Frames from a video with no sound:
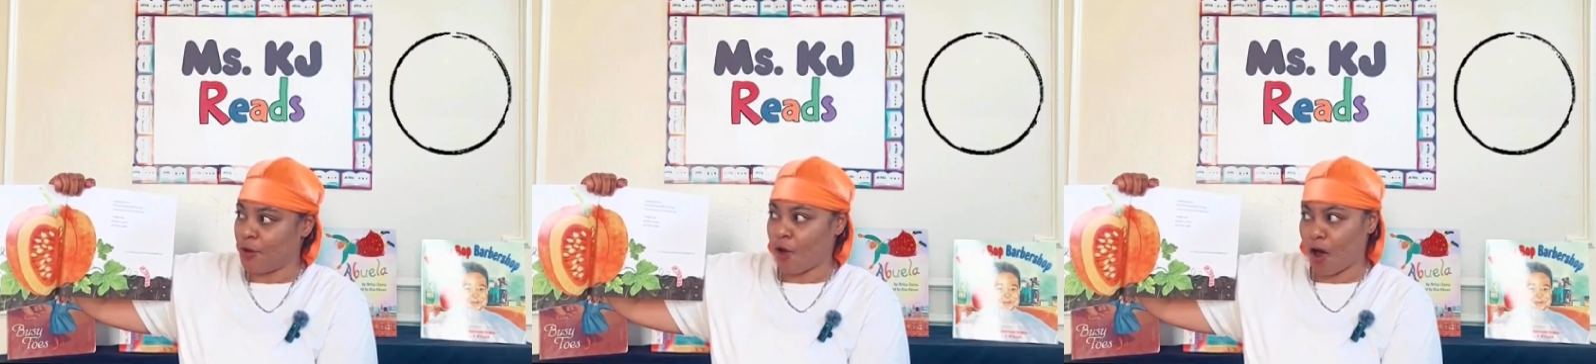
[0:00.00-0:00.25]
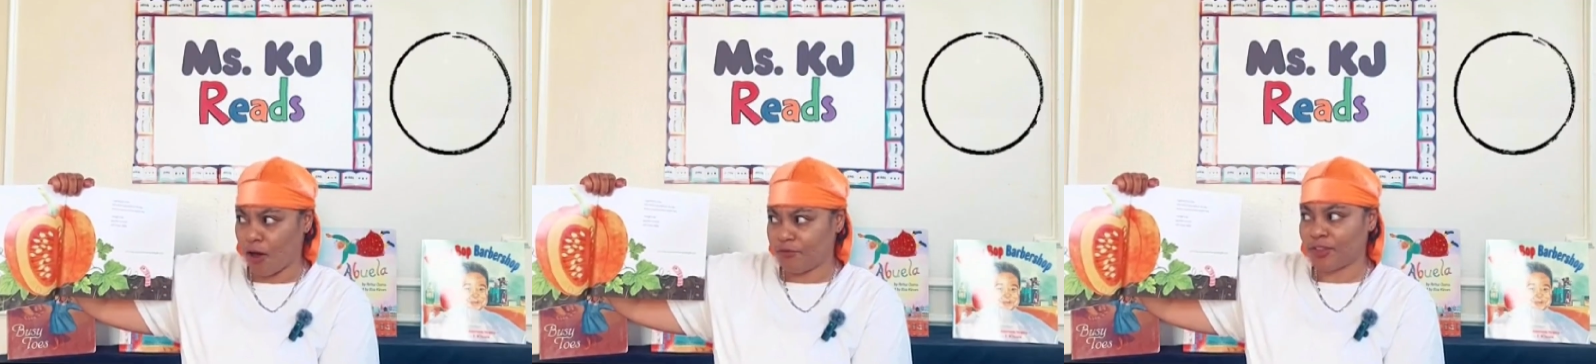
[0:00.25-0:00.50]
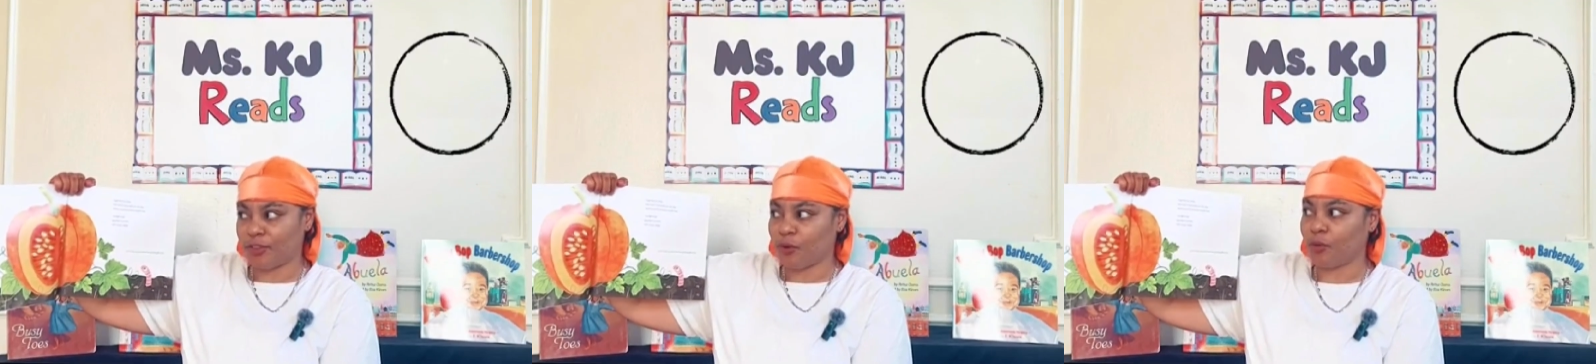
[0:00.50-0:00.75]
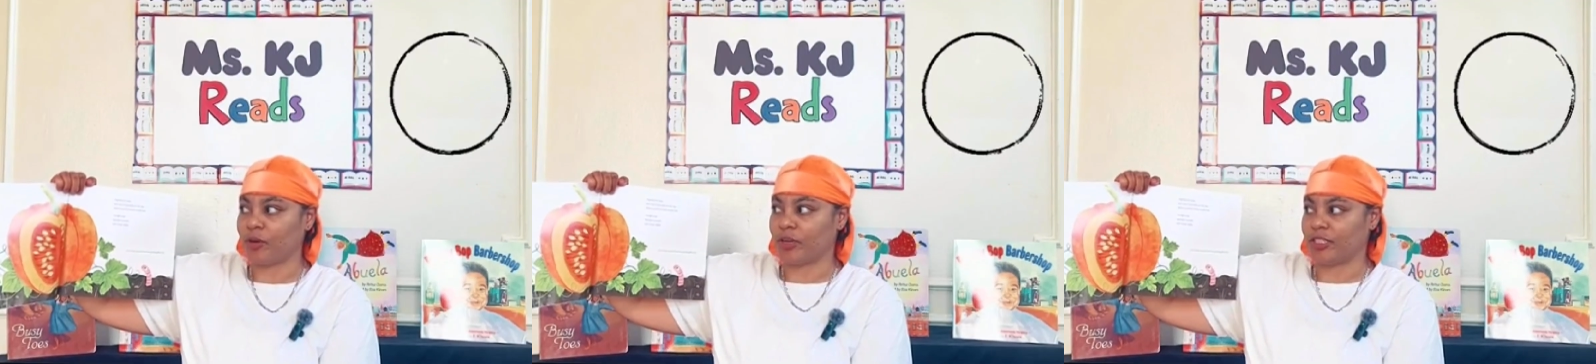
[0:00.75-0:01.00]
often
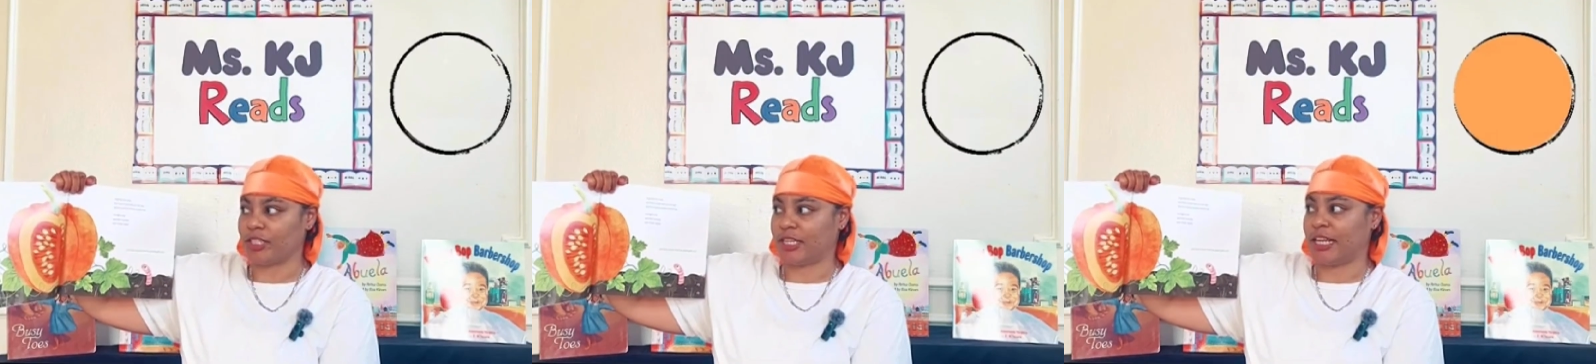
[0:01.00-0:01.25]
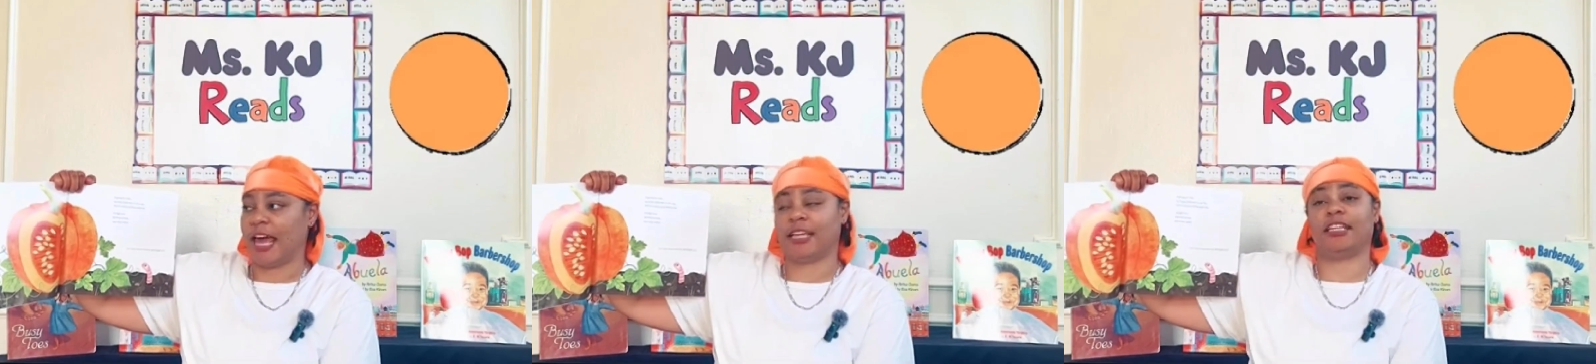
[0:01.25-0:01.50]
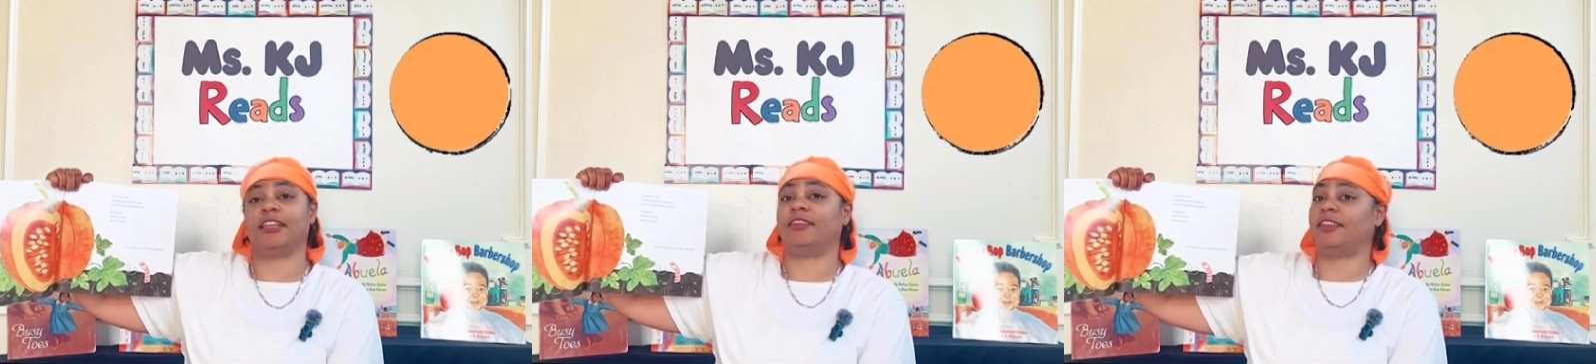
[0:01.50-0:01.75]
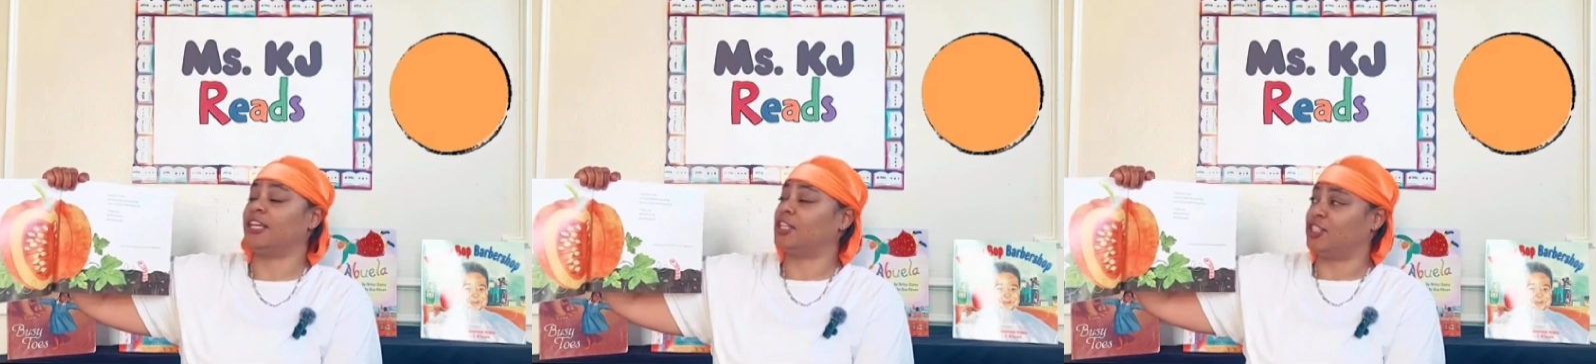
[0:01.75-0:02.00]
orange, and has a
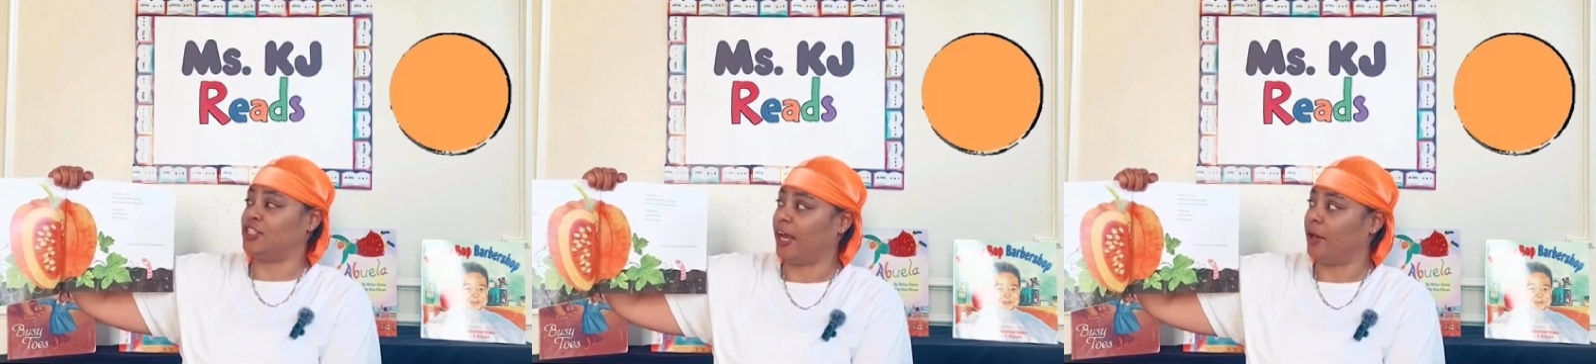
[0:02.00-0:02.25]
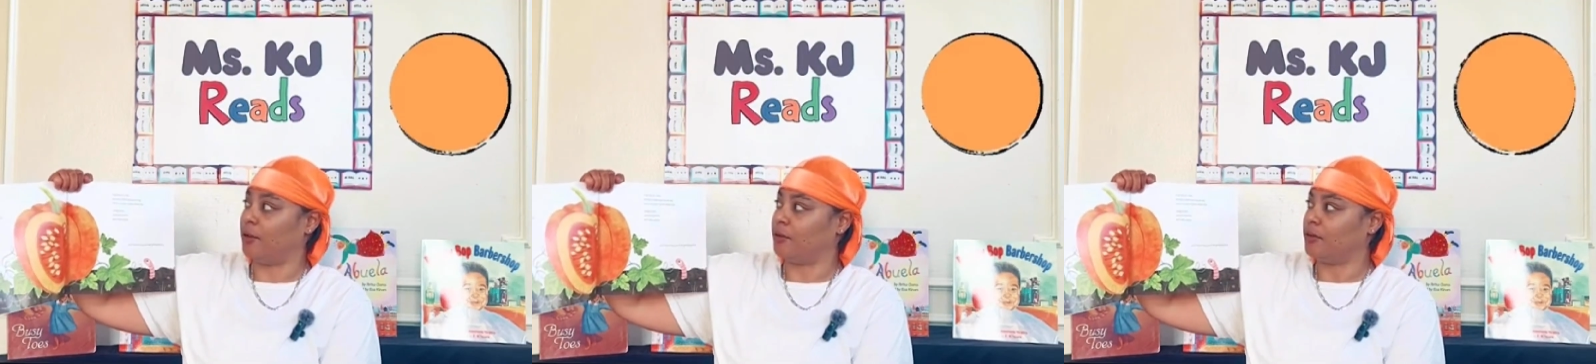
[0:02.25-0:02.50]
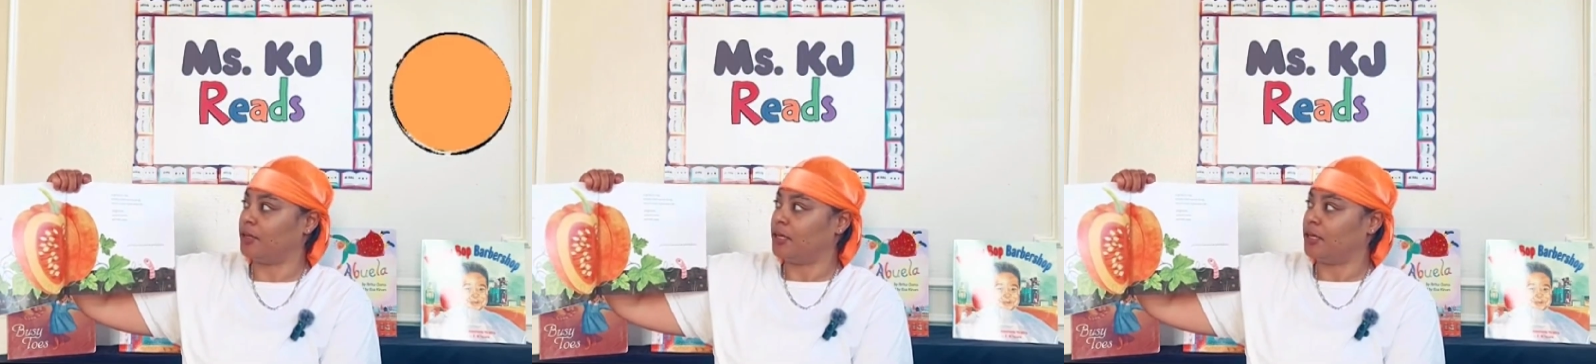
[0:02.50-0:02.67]
thick shell.